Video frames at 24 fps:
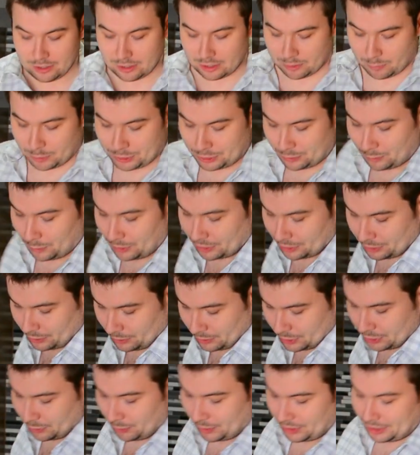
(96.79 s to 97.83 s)
Now what you want to do
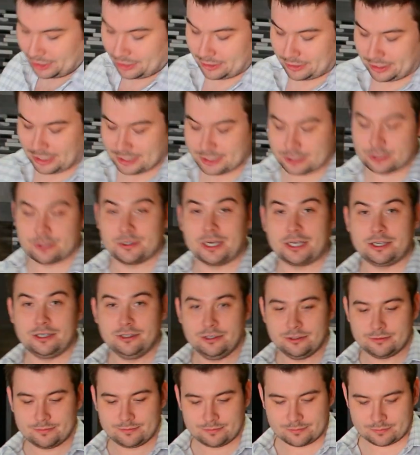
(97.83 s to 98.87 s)
is you want to get a nice
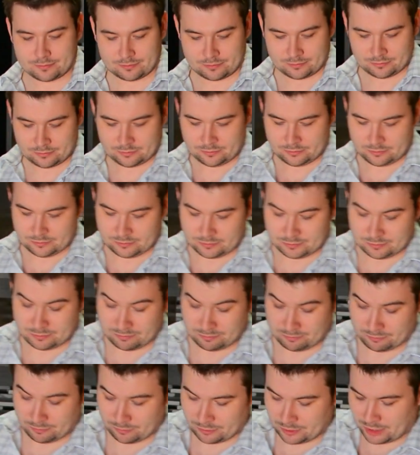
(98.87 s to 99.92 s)
strainer,
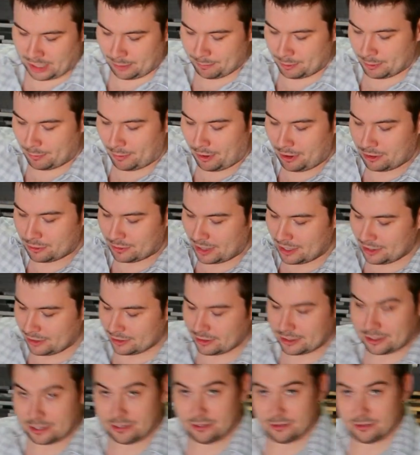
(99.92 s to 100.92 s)
dump them all right in there,